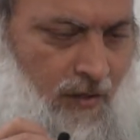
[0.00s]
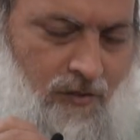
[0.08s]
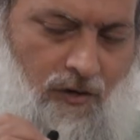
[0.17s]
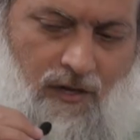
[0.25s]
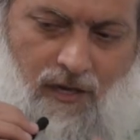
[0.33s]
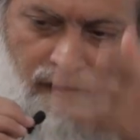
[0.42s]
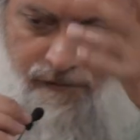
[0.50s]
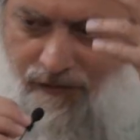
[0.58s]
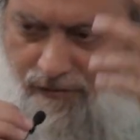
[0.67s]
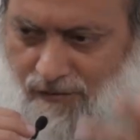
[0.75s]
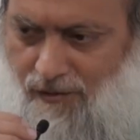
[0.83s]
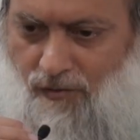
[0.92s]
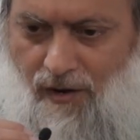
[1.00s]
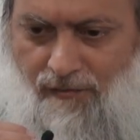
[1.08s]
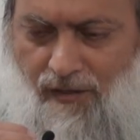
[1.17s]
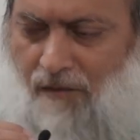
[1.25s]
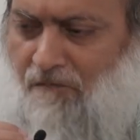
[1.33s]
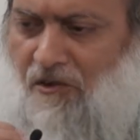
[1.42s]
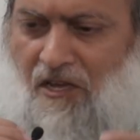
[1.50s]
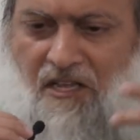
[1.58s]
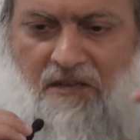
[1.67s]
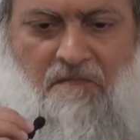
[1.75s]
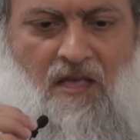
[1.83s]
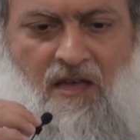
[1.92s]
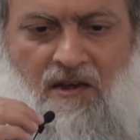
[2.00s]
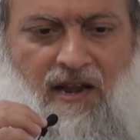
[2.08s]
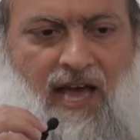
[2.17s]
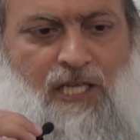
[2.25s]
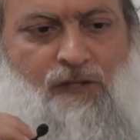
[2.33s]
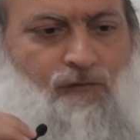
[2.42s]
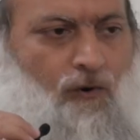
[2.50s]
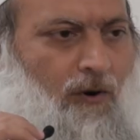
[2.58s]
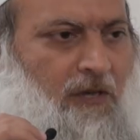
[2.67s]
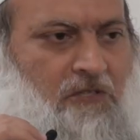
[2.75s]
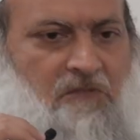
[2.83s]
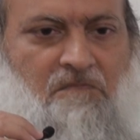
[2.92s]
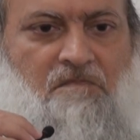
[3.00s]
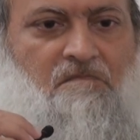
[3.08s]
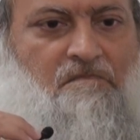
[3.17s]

So he gives the one of them really nice voice,